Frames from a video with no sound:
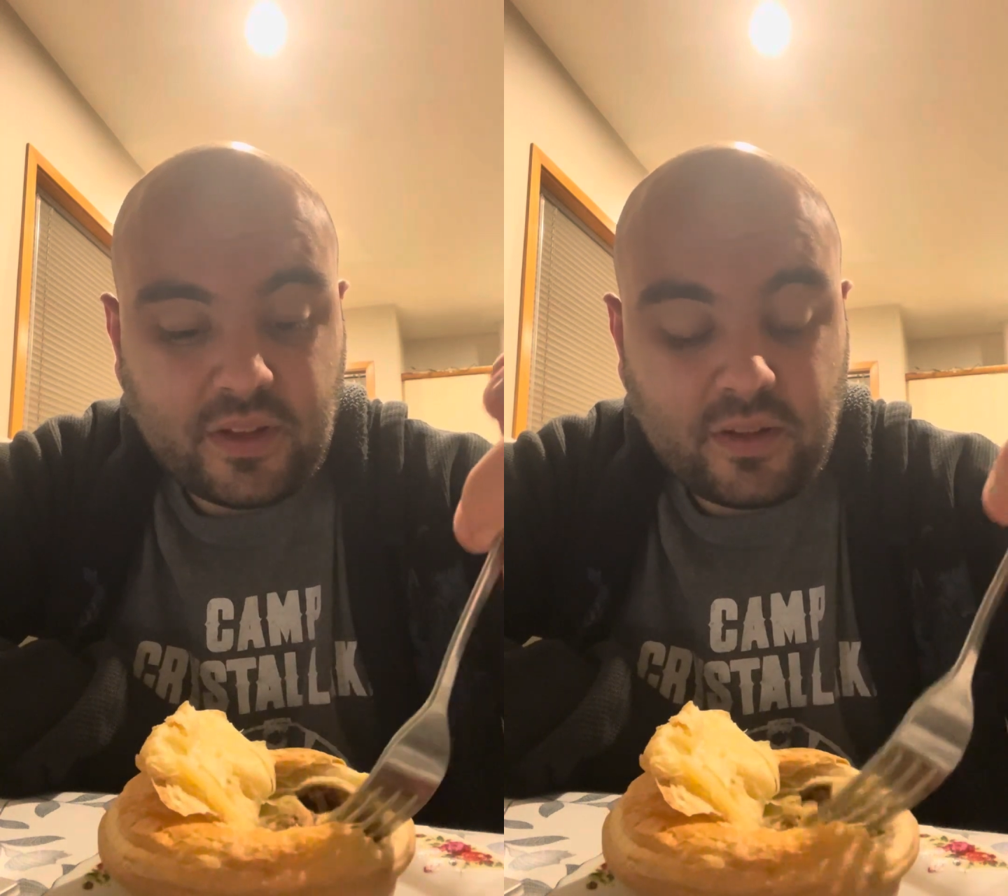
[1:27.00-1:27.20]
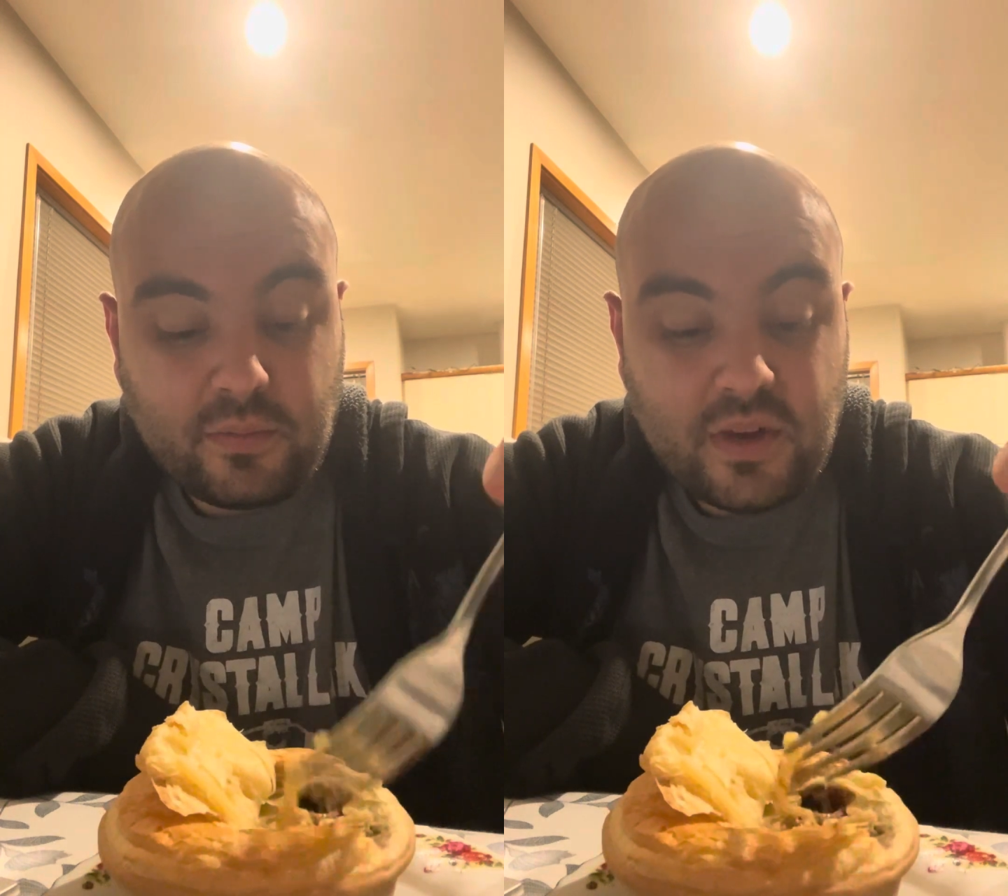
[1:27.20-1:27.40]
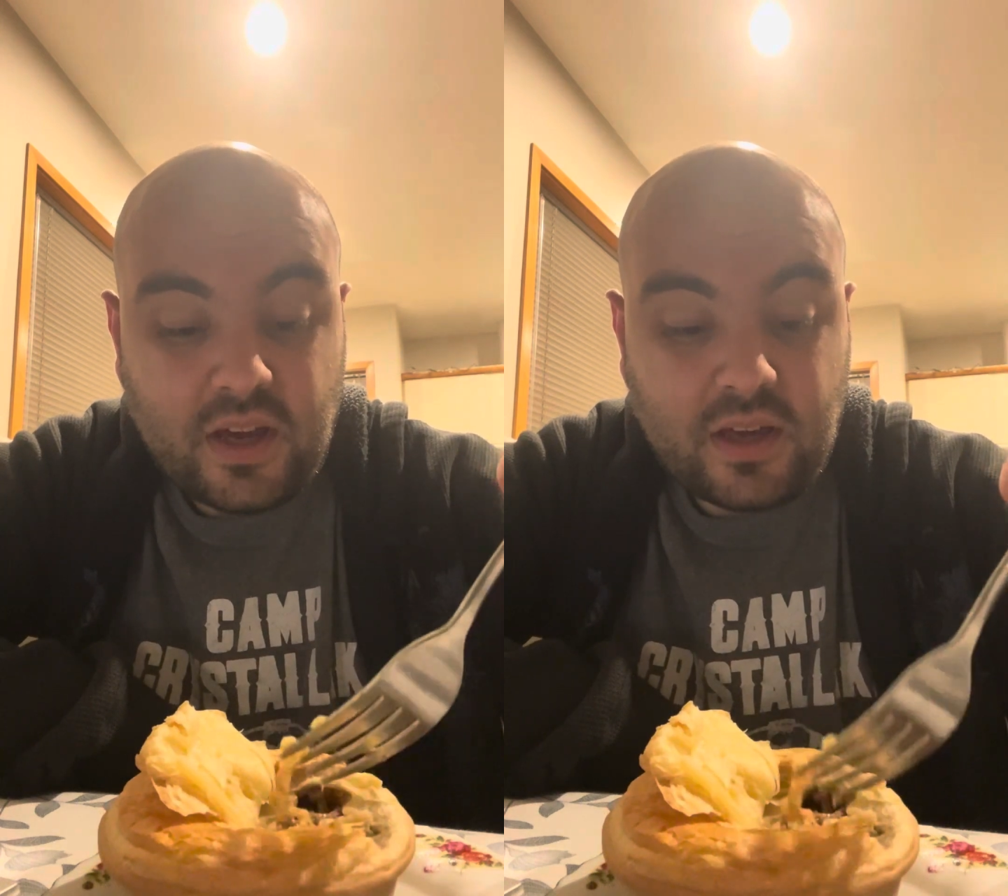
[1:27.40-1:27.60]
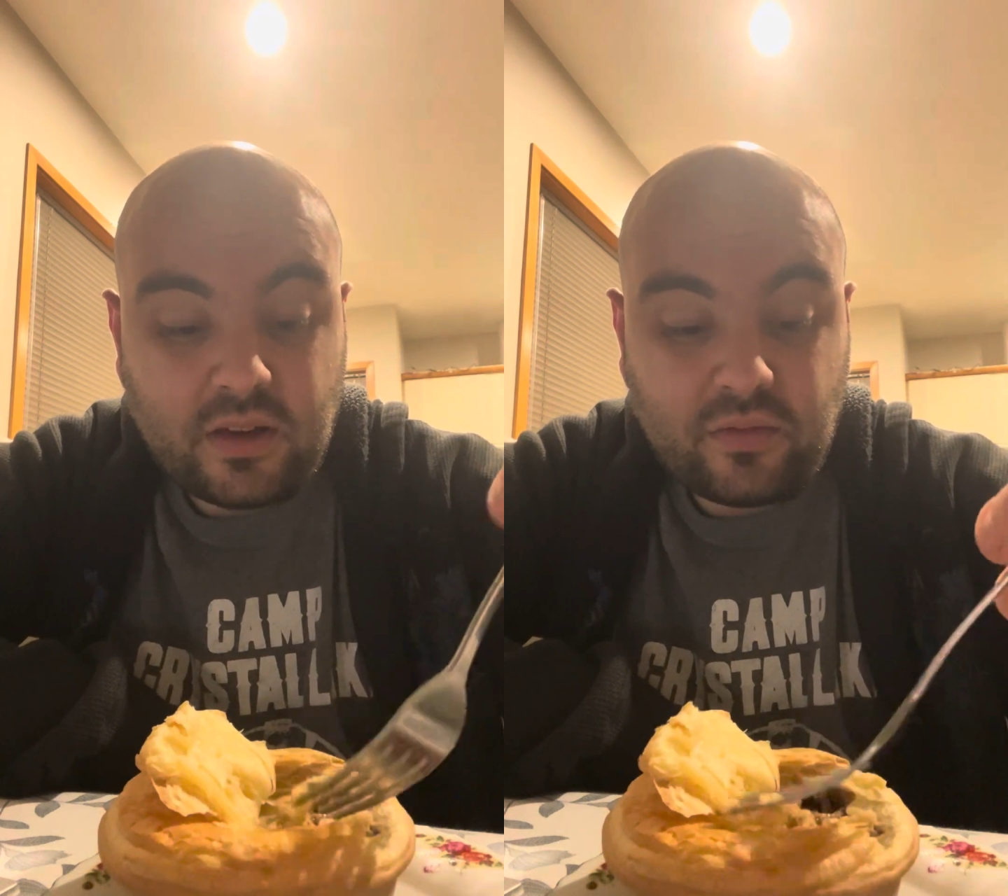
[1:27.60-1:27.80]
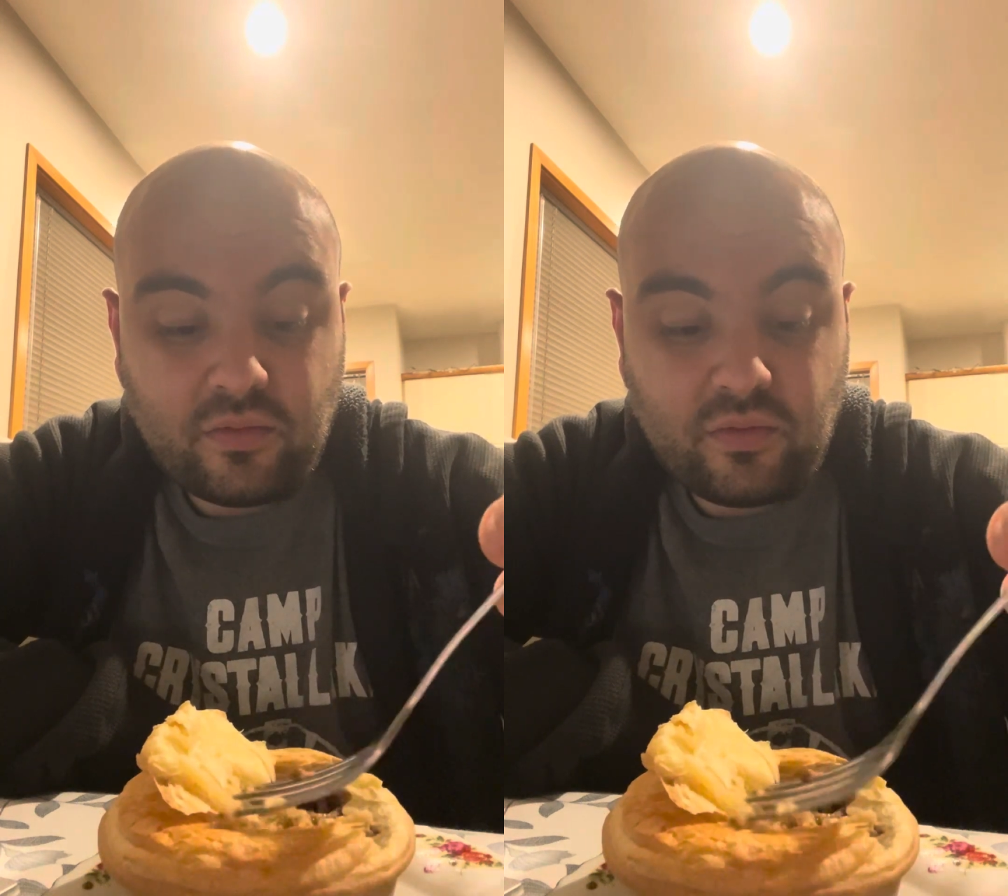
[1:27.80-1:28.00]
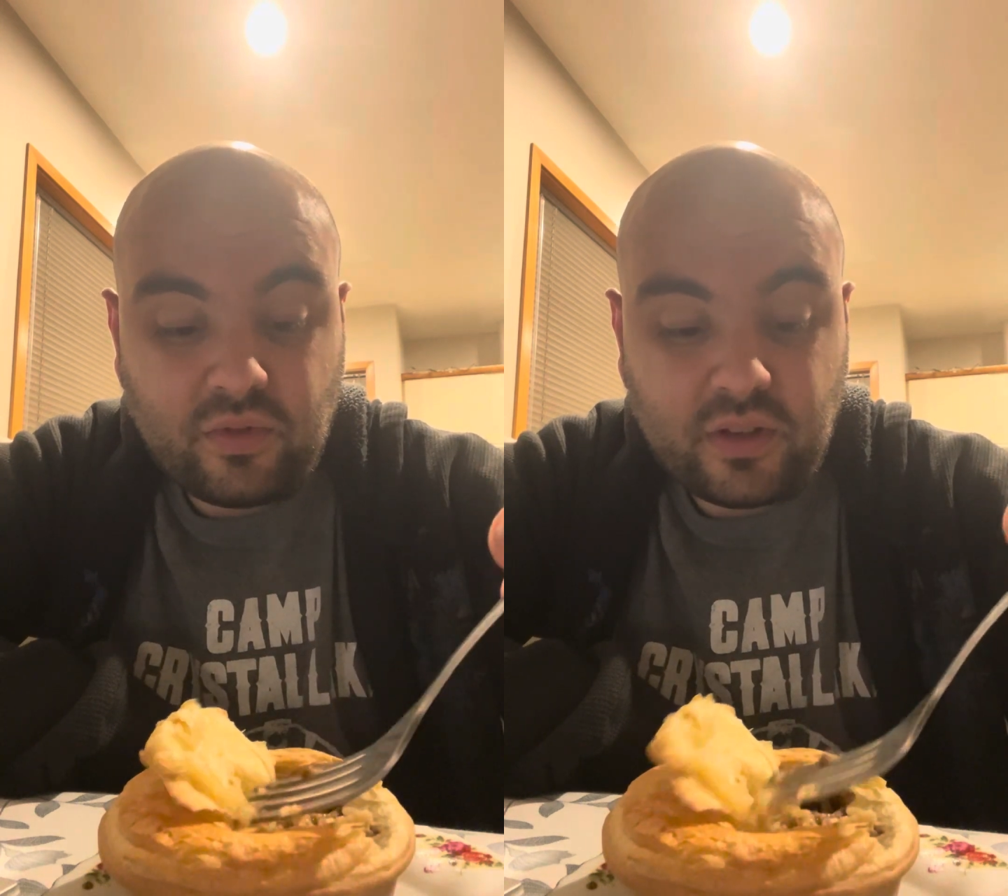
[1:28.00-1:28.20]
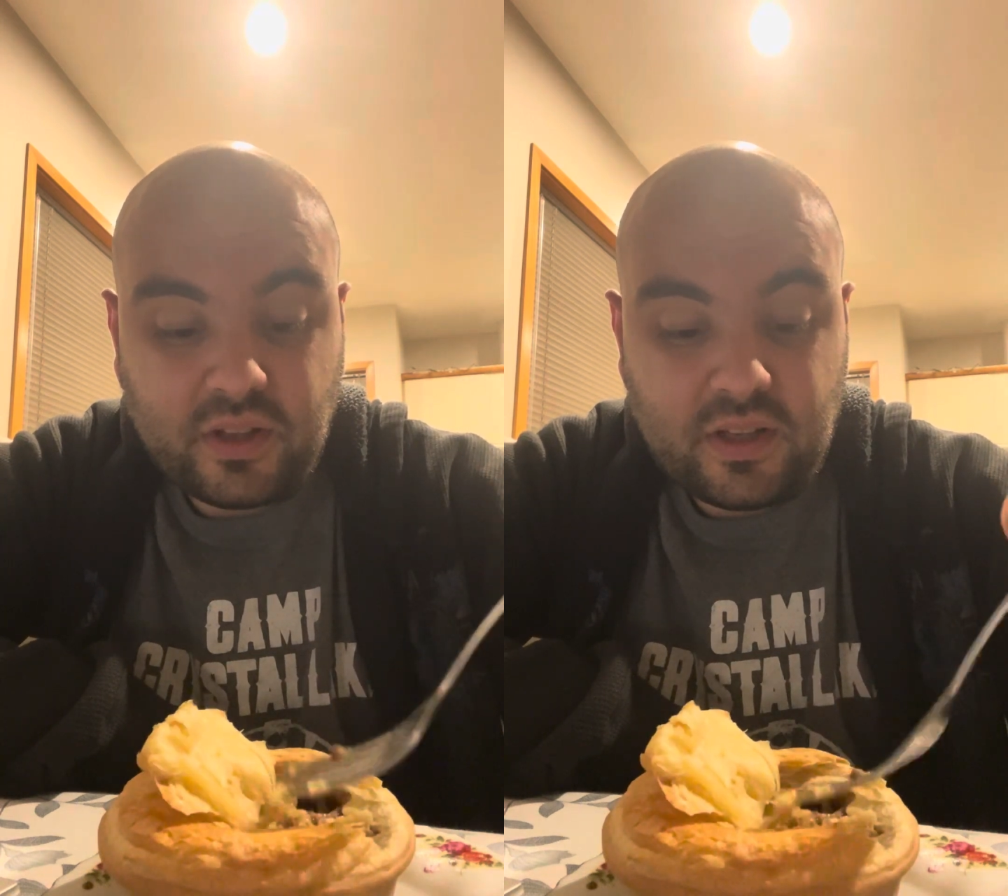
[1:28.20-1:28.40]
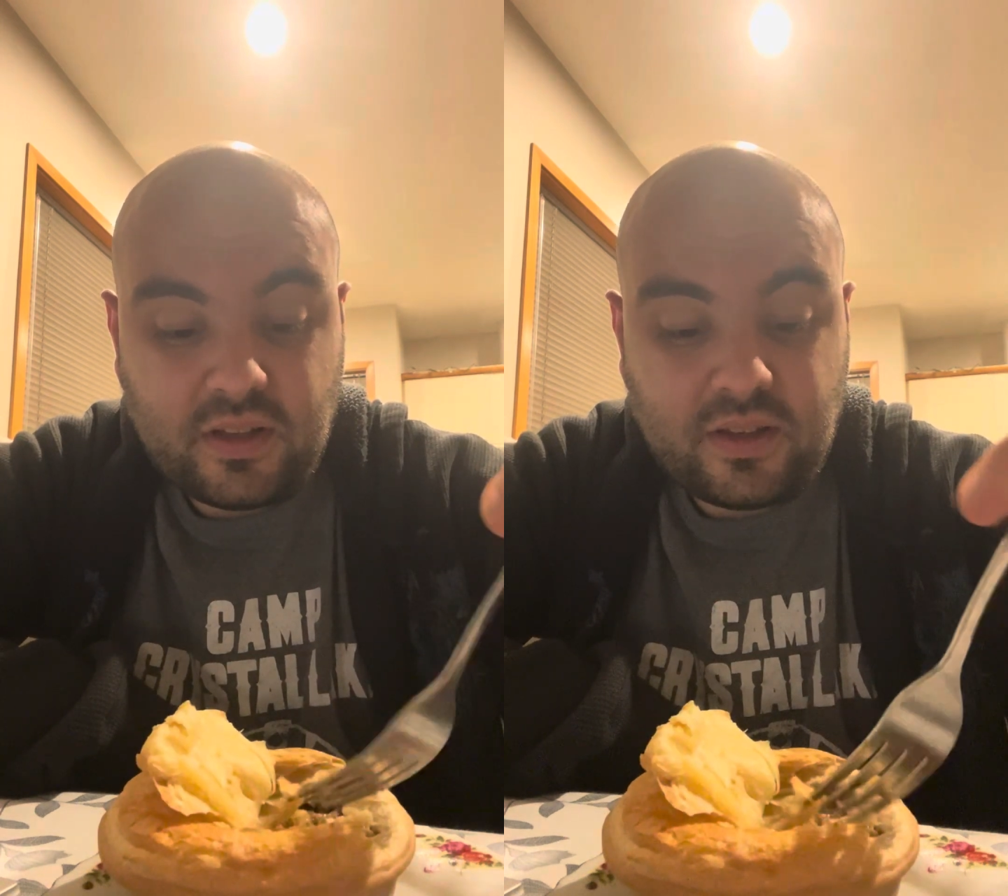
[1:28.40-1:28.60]
making
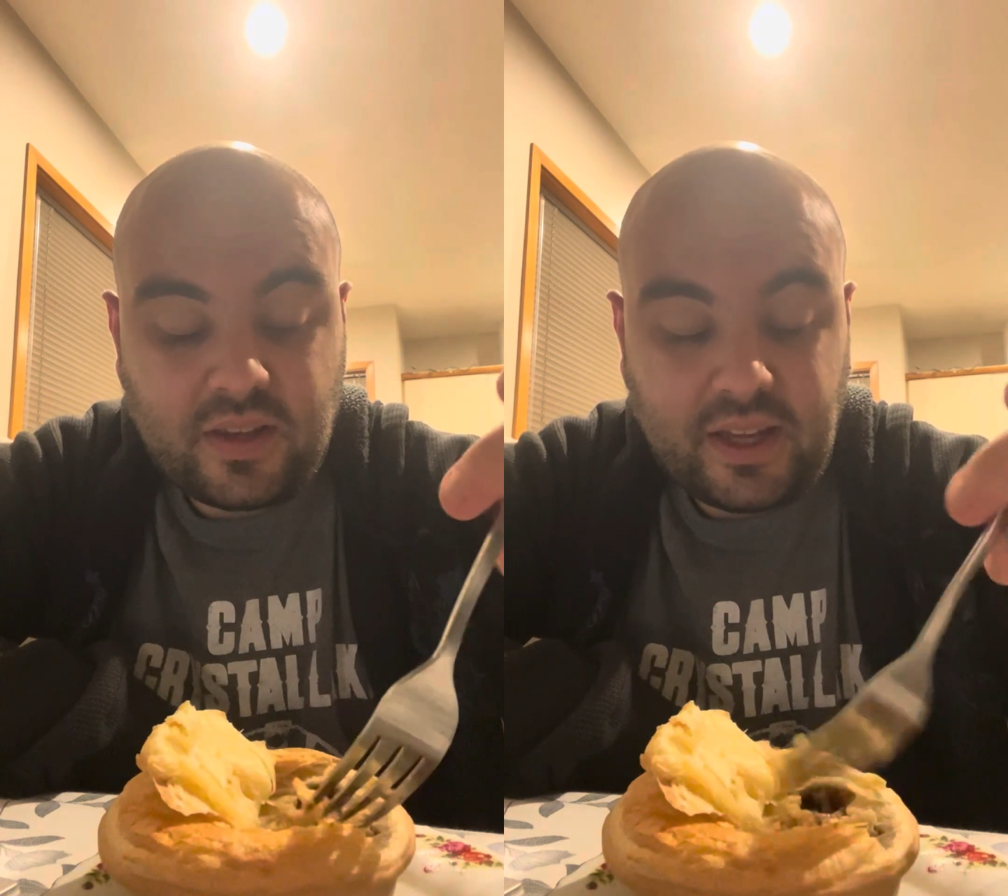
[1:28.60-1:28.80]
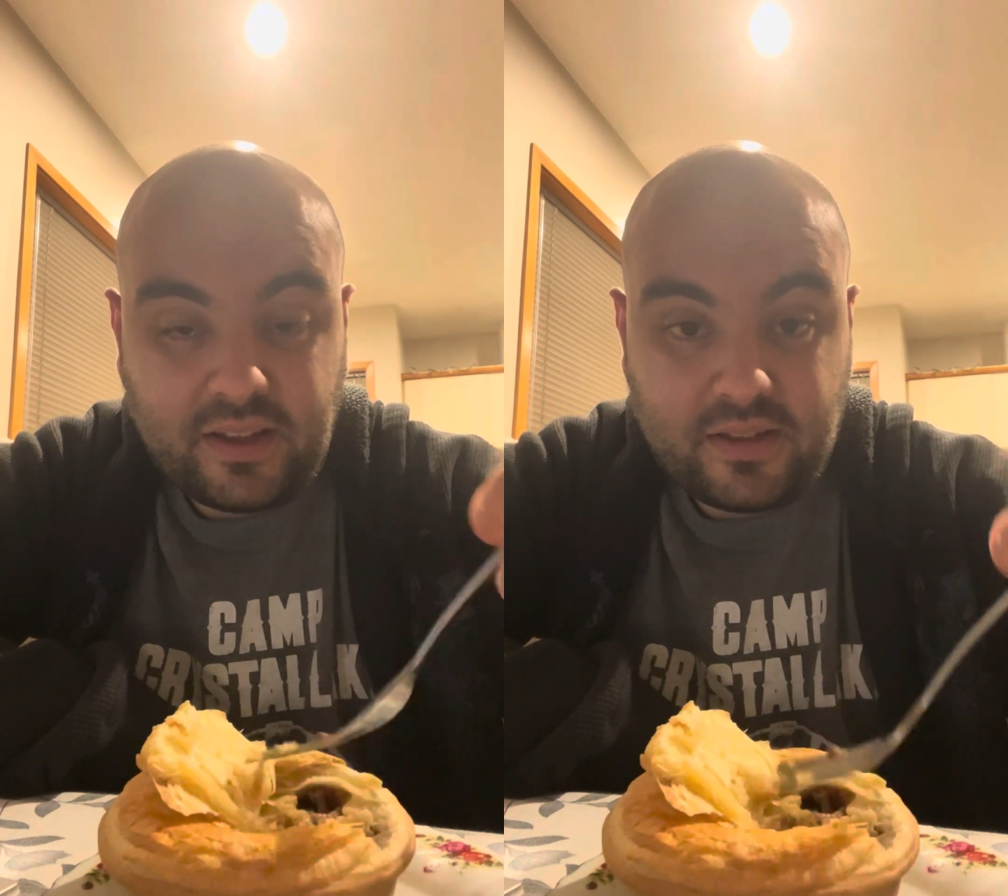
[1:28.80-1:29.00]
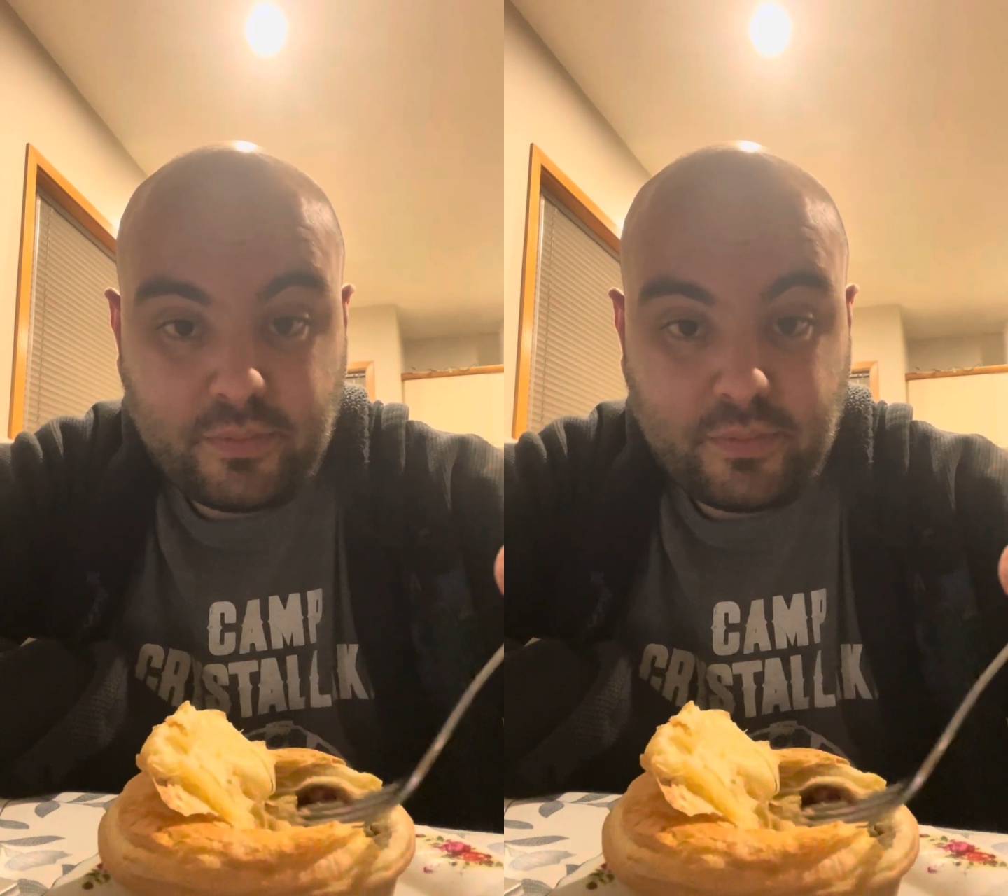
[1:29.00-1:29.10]
really dense